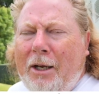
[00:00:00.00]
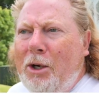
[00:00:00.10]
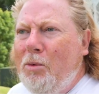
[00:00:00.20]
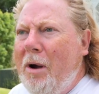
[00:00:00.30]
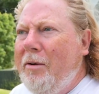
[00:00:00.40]

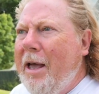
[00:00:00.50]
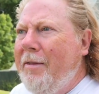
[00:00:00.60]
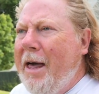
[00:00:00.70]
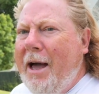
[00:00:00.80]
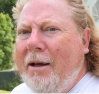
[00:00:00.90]
you won't
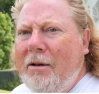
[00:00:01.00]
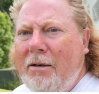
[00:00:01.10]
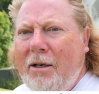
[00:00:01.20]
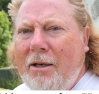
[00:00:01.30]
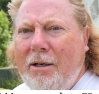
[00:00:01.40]
get that,
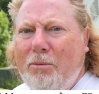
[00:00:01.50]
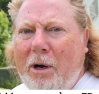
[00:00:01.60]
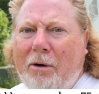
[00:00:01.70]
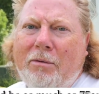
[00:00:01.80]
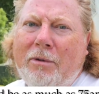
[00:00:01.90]

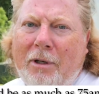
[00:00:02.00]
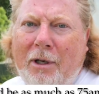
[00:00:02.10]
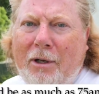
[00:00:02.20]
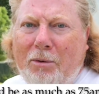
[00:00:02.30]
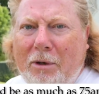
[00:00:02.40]
well,
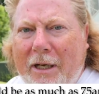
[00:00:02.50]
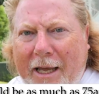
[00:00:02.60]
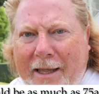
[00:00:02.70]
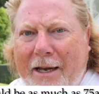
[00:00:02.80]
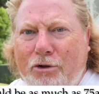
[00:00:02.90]
you wouldn't
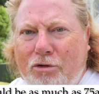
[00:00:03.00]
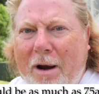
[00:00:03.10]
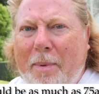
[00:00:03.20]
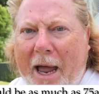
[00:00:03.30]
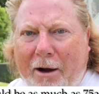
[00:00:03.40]
get that
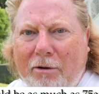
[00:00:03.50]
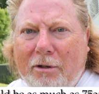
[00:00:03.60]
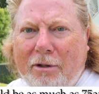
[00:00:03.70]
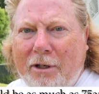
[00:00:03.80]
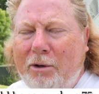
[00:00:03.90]
trip out
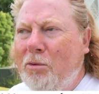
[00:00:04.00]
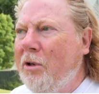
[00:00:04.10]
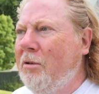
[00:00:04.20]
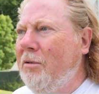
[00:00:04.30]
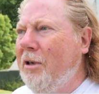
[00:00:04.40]
that you
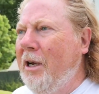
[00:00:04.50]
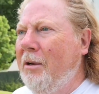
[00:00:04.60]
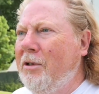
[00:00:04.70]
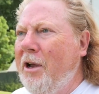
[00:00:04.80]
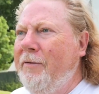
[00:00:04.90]
would,
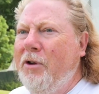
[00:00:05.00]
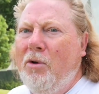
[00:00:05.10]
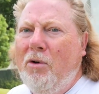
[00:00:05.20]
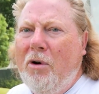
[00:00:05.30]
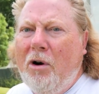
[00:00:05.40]
uh, so if
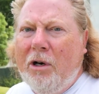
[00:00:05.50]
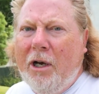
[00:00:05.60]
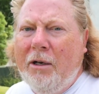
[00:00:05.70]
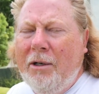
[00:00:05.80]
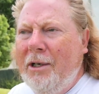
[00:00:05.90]
you're on
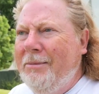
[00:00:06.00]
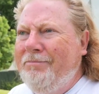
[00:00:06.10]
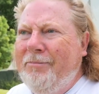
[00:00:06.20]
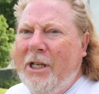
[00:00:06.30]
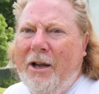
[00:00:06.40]
a,
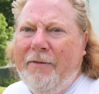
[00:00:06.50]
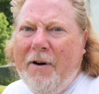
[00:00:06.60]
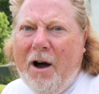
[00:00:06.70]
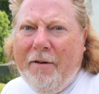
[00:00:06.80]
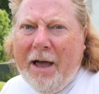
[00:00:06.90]
say a
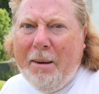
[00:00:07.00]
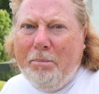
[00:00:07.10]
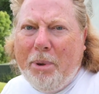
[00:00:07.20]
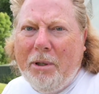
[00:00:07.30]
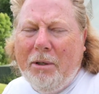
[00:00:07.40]
5
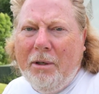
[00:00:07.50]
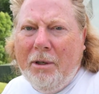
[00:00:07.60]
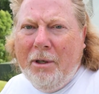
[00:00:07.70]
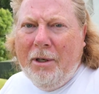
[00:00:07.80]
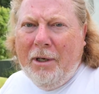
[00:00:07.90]
amp
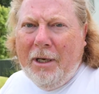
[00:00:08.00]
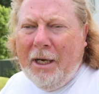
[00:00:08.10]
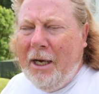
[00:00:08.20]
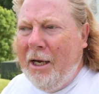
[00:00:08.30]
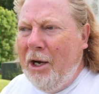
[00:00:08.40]

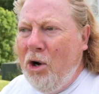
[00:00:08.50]
uh,